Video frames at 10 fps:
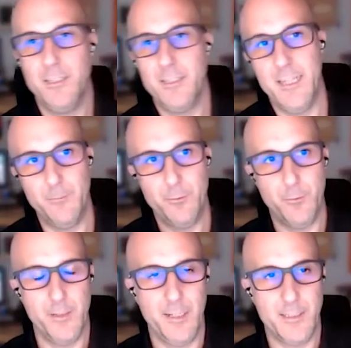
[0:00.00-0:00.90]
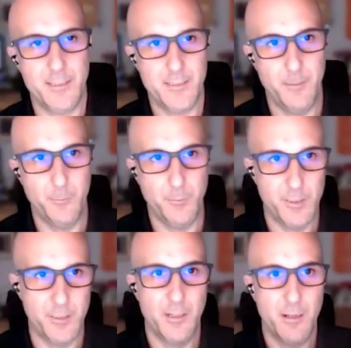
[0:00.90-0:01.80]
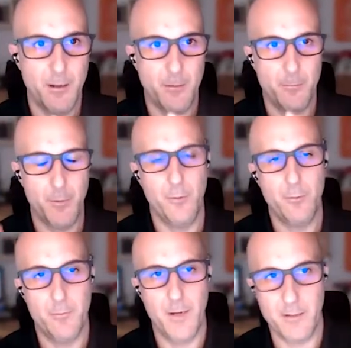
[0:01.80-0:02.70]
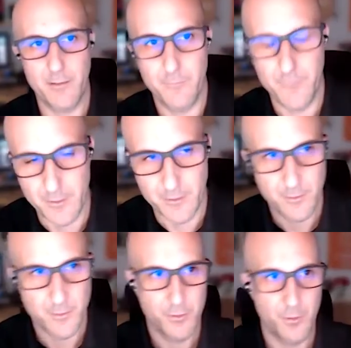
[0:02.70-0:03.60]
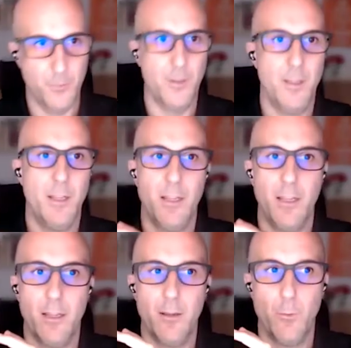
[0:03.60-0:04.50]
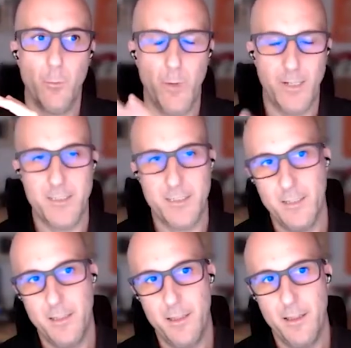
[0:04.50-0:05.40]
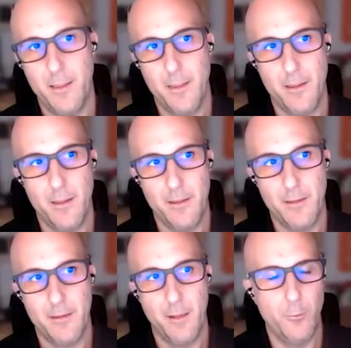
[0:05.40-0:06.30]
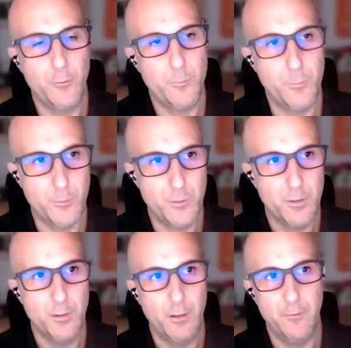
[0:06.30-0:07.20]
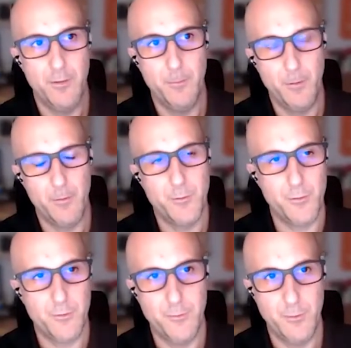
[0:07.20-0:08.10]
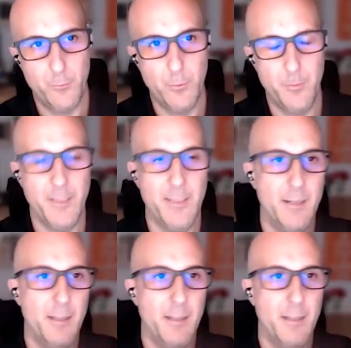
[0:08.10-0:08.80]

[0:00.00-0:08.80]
jump to the next step, which is product market fit. So what's the output of the problem solution fit will be the